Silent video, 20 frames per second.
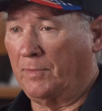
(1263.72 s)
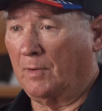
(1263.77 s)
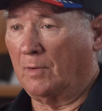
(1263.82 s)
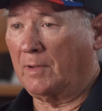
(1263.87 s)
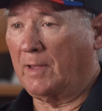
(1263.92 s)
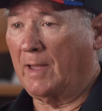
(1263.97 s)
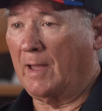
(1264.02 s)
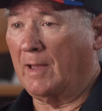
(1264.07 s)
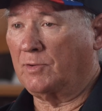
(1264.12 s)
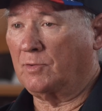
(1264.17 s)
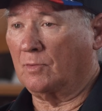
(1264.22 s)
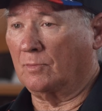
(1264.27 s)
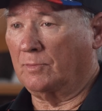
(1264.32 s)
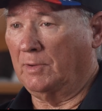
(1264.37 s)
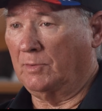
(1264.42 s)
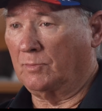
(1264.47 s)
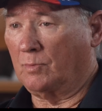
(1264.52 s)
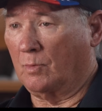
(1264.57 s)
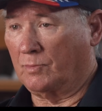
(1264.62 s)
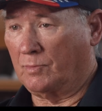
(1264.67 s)
their
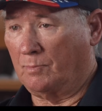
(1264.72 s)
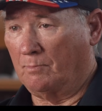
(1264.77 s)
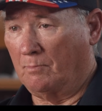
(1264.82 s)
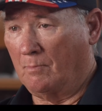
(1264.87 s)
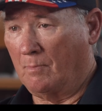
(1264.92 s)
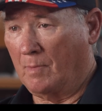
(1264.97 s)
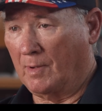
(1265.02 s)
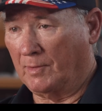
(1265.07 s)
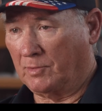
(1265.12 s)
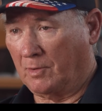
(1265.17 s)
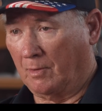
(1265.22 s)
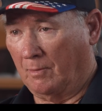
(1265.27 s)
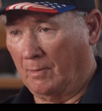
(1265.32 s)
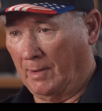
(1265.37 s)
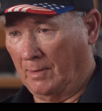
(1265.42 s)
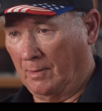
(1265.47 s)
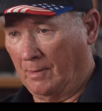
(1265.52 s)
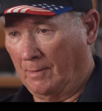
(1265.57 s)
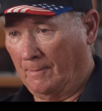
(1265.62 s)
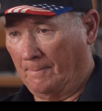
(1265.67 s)
casualties was much
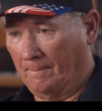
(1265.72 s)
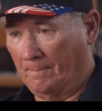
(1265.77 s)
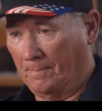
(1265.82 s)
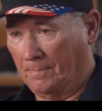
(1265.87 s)
greater.